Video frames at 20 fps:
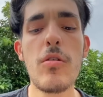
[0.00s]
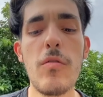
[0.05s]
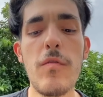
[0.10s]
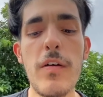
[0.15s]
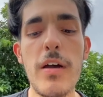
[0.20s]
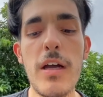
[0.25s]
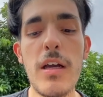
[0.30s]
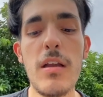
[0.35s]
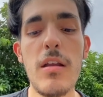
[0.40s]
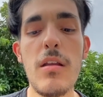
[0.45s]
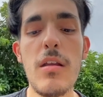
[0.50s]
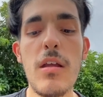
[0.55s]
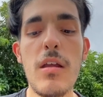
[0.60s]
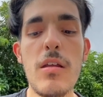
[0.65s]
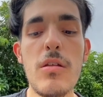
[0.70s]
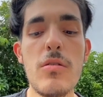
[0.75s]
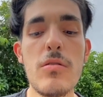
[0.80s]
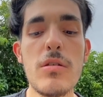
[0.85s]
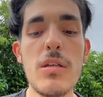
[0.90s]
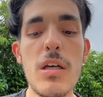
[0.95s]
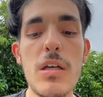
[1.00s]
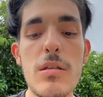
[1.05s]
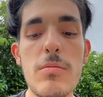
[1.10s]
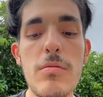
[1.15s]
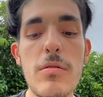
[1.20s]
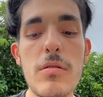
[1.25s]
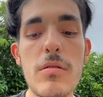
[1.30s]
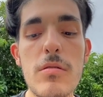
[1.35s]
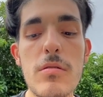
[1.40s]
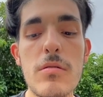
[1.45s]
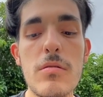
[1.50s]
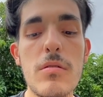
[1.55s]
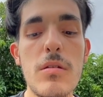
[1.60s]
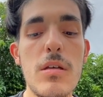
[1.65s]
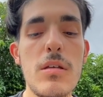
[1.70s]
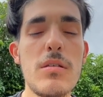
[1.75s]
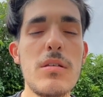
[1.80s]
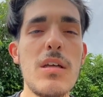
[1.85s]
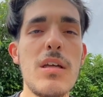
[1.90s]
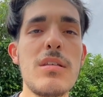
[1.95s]
defined in your textbooks,
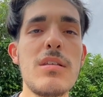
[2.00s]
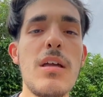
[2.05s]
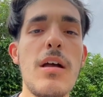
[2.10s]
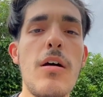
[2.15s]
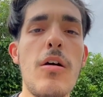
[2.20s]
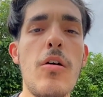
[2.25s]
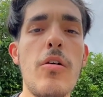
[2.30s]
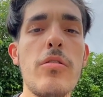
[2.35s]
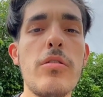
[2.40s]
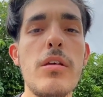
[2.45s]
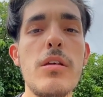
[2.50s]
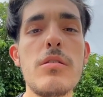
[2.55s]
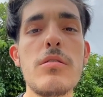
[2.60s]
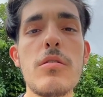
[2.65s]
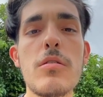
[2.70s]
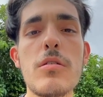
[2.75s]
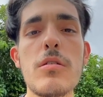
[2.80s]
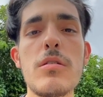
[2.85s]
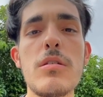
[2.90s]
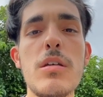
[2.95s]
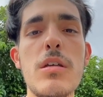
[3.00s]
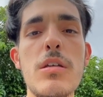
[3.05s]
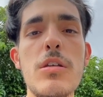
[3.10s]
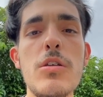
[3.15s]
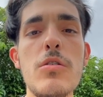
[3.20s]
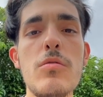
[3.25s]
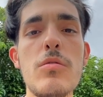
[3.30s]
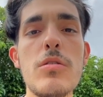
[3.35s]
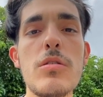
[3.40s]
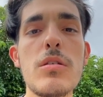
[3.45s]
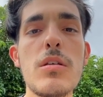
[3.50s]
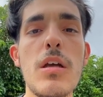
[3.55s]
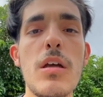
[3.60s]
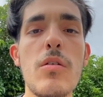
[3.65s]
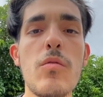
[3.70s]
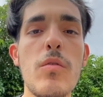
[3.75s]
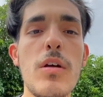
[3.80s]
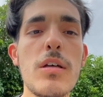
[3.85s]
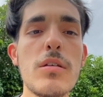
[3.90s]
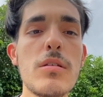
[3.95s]
it says that all things are continuous
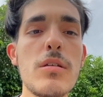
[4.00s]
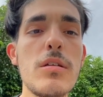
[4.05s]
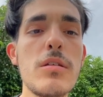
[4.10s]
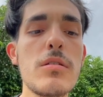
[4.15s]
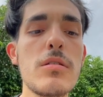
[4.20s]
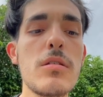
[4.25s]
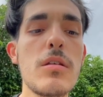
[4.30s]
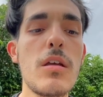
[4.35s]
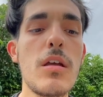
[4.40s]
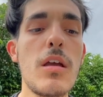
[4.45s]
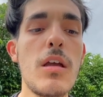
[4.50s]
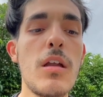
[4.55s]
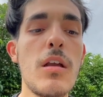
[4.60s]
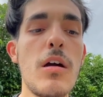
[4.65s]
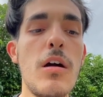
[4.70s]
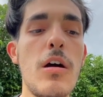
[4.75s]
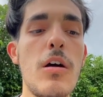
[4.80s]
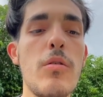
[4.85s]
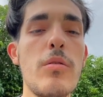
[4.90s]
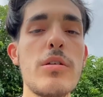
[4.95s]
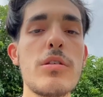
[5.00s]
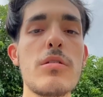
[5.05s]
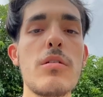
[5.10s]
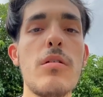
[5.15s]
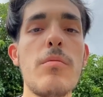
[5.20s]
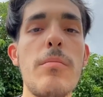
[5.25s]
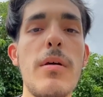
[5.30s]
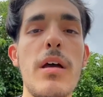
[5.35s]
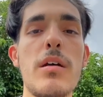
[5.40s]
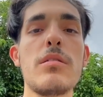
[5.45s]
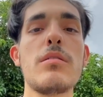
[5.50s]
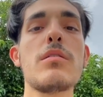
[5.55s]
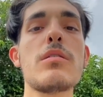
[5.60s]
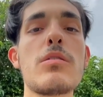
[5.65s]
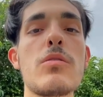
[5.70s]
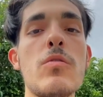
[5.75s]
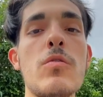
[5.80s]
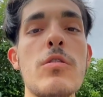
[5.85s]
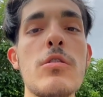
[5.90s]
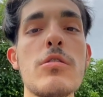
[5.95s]
and restless and always come back to the
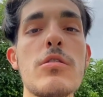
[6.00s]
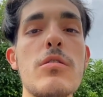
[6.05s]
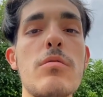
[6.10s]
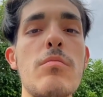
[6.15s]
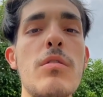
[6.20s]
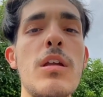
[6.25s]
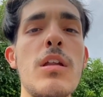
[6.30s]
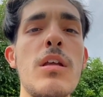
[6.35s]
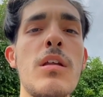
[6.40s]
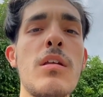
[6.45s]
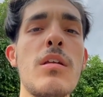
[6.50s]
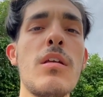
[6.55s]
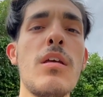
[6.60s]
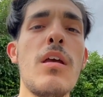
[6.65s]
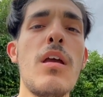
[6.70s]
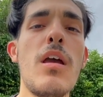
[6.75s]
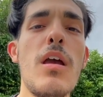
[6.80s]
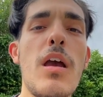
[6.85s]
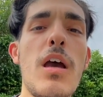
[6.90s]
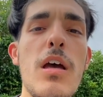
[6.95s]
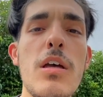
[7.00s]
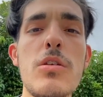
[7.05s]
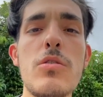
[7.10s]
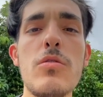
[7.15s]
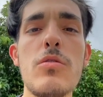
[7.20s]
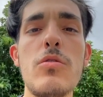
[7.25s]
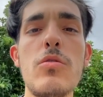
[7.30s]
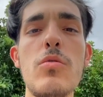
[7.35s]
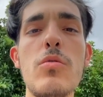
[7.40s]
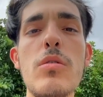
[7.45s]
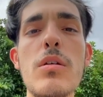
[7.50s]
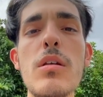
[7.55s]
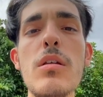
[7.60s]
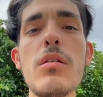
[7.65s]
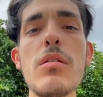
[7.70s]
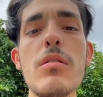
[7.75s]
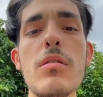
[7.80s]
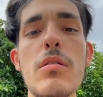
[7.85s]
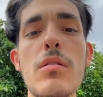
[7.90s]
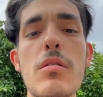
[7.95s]
source, meaning as you're doing
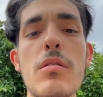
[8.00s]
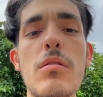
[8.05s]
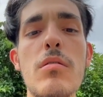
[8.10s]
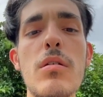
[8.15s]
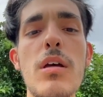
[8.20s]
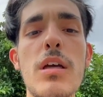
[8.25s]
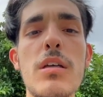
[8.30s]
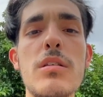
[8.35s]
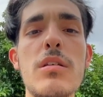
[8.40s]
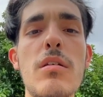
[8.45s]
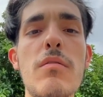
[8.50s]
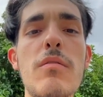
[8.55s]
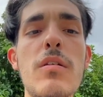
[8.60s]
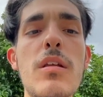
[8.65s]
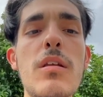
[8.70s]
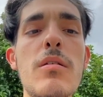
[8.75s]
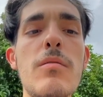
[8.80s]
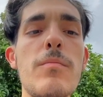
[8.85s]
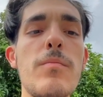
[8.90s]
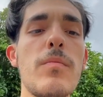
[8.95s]
the activity,